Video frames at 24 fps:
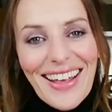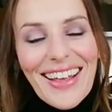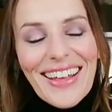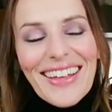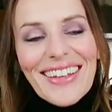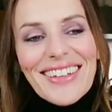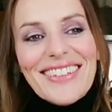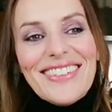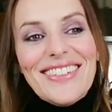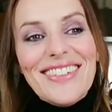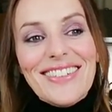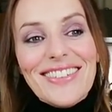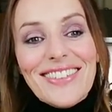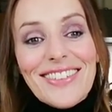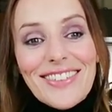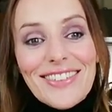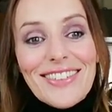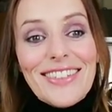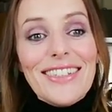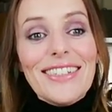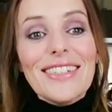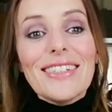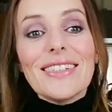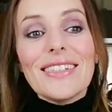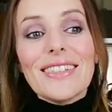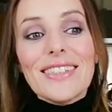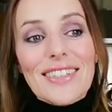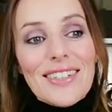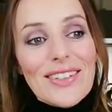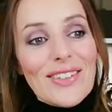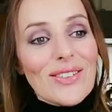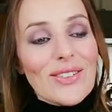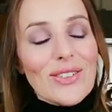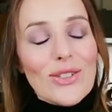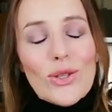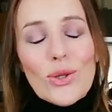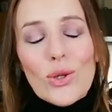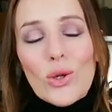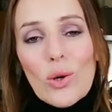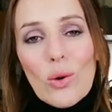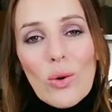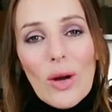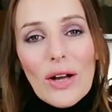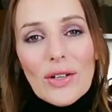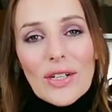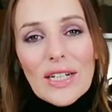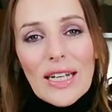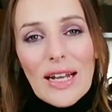You need to go
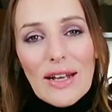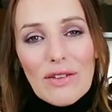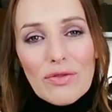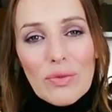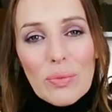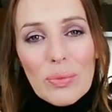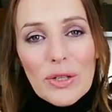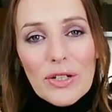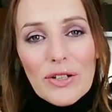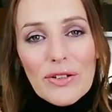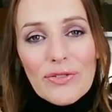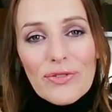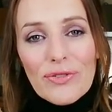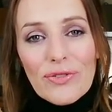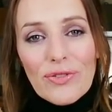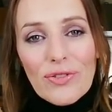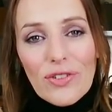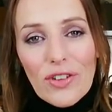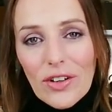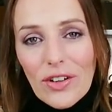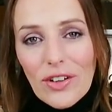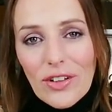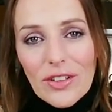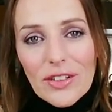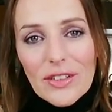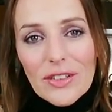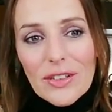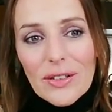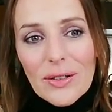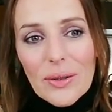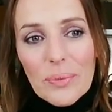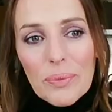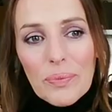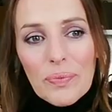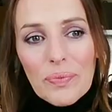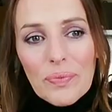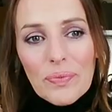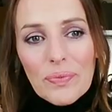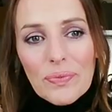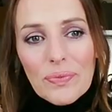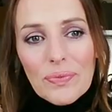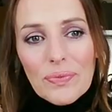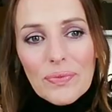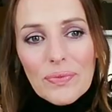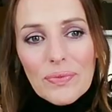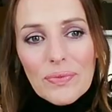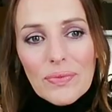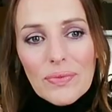out and have a bit of fun.
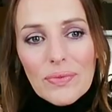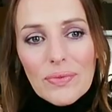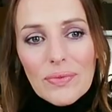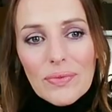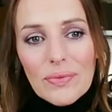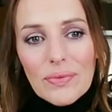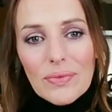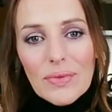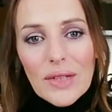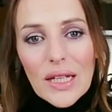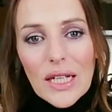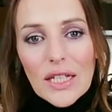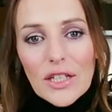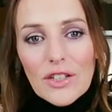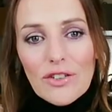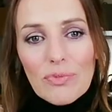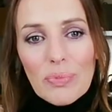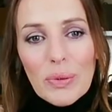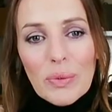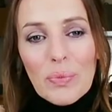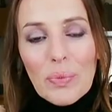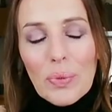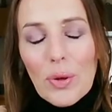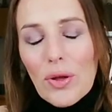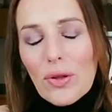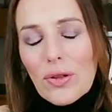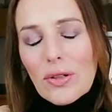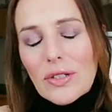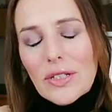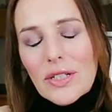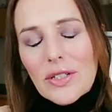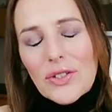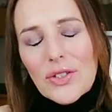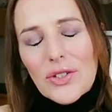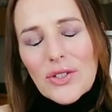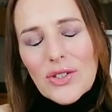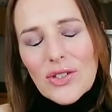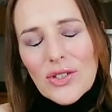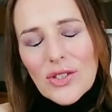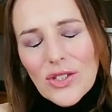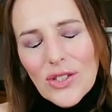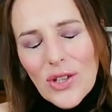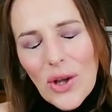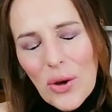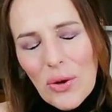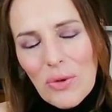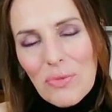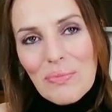You've been pulled in
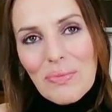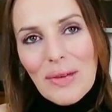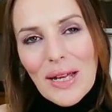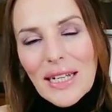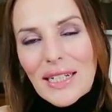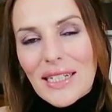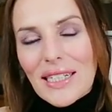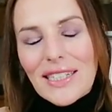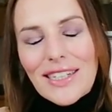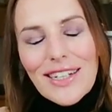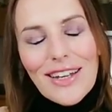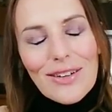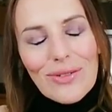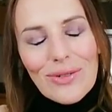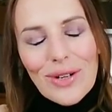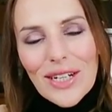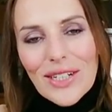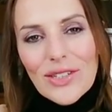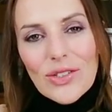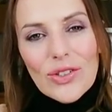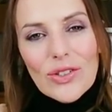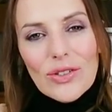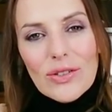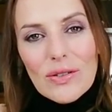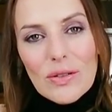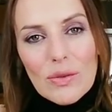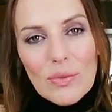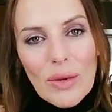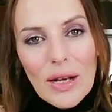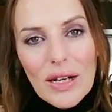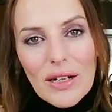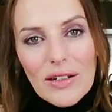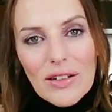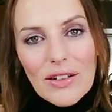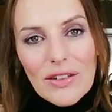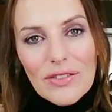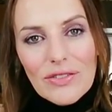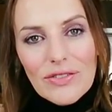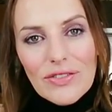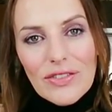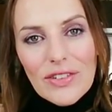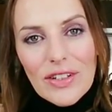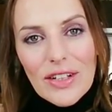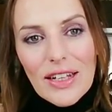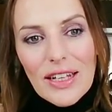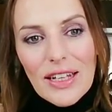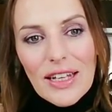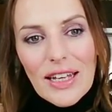so many directions, my love,
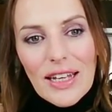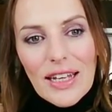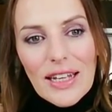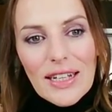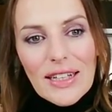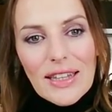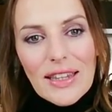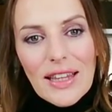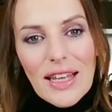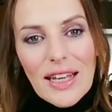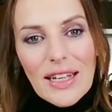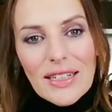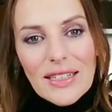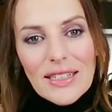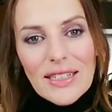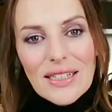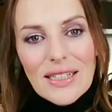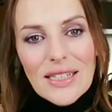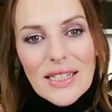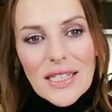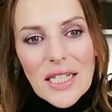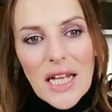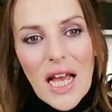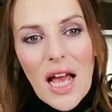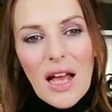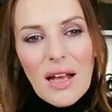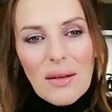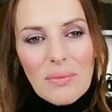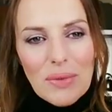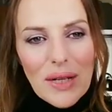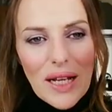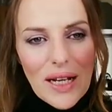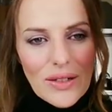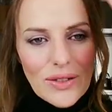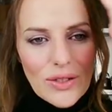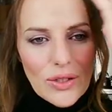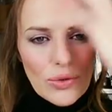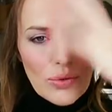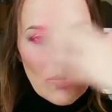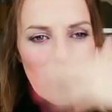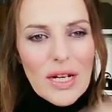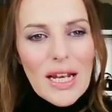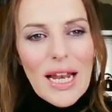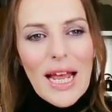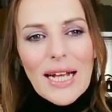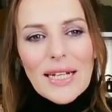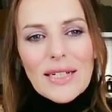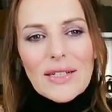that it's time now to
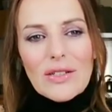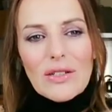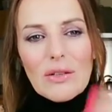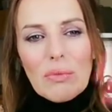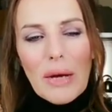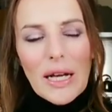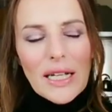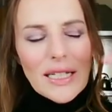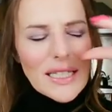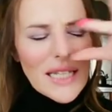relax the mind.